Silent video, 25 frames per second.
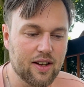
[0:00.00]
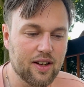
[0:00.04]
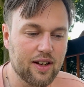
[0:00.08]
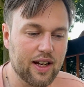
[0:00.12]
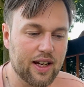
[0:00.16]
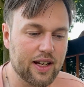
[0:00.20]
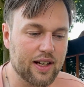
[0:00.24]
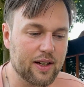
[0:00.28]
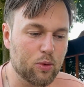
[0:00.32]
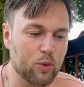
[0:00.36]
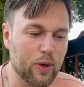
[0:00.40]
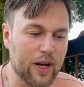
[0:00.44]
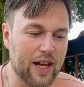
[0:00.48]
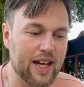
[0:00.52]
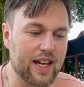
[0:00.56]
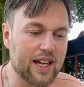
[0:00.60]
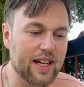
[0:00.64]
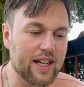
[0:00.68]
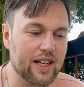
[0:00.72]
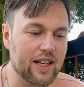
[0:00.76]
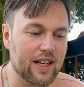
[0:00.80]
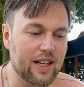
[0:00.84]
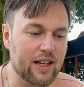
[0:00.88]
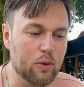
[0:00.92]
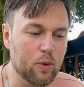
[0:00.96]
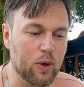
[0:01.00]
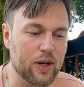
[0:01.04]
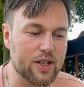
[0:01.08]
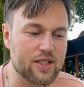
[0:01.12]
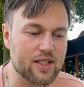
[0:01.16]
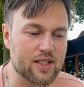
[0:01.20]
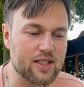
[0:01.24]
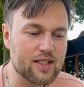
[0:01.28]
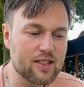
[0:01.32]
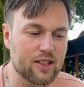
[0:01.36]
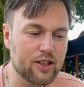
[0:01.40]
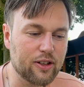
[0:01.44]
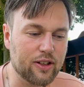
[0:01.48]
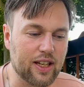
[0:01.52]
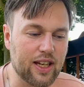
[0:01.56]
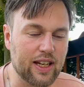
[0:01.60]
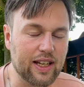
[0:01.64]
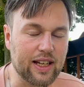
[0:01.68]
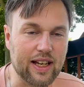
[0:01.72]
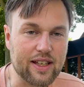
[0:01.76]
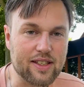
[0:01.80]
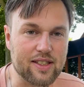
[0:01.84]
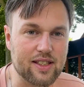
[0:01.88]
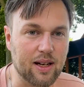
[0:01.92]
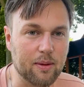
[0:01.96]
in a way, he was looking
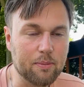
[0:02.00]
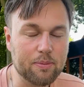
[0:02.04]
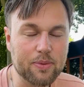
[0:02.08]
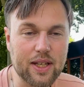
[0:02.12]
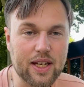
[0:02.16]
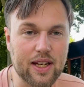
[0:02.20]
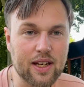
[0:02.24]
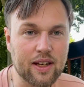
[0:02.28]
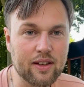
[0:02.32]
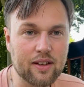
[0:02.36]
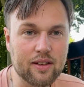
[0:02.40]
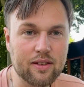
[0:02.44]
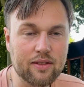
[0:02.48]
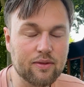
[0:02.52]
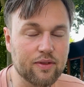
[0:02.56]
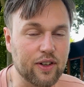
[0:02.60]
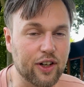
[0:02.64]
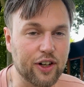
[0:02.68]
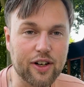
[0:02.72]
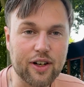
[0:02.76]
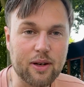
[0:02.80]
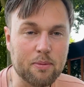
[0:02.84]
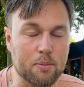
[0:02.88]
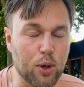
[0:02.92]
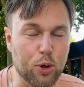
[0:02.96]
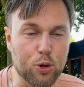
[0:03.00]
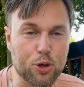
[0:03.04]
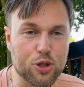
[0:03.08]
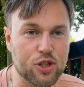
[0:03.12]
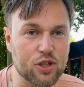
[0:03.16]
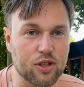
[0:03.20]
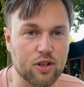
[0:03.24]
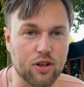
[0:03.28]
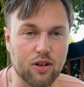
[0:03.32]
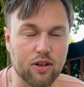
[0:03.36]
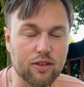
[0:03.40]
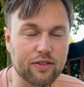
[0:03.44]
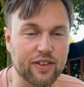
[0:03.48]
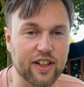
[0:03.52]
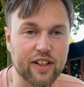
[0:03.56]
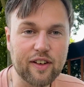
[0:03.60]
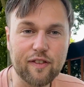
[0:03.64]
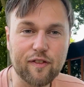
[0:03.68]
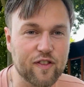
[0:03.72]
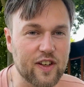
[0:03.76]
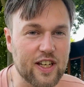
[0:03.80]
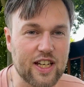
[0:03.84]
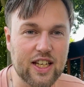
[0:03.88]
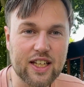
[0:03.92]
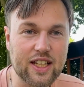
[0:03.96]
at something very emotional, very
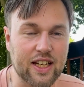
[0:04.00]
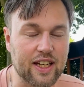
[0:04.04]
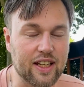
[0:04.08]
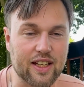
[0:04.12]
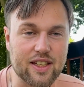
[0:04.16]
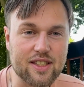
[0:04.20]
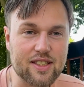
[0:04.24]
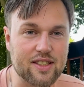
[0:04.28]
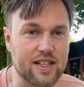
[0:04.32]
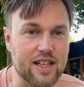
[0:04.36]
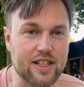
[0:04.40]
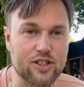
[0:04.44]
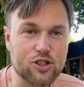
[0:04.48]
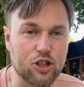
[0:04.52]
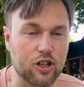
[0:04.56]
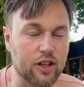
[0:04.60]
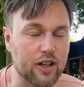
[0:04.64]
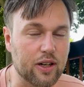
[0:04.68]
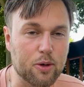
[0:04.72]
feeling in its nature.